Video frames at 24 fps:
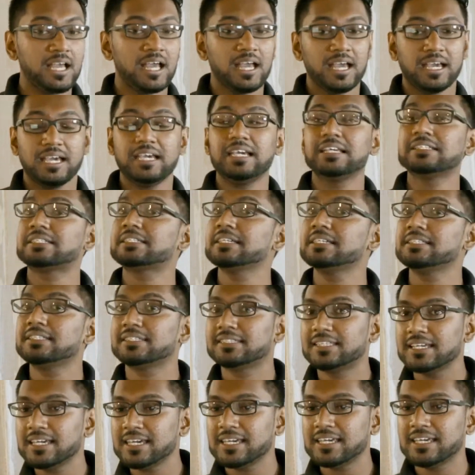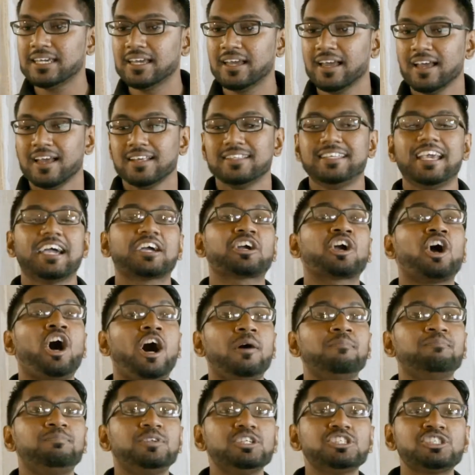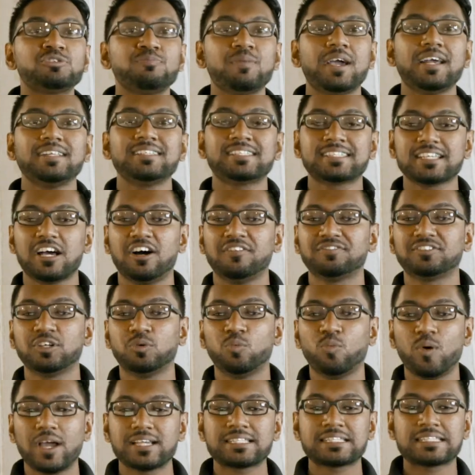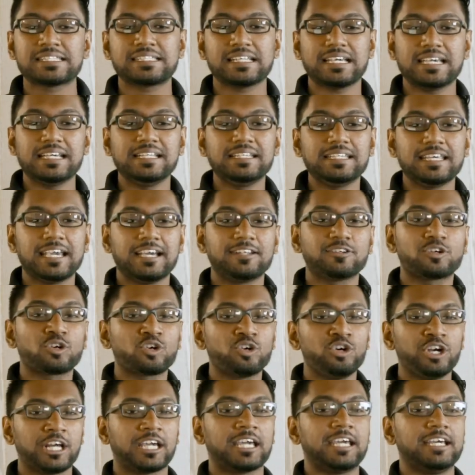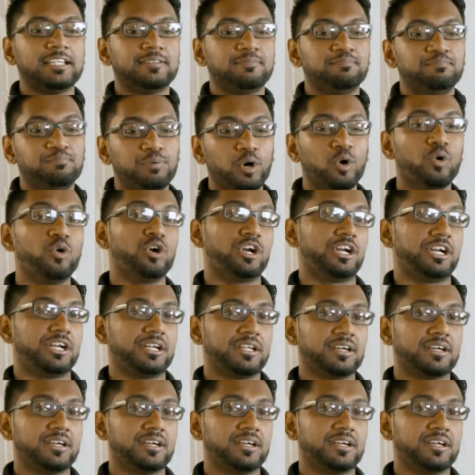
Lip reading: Is it D, the accomplishments of the West Indian Cricket Board?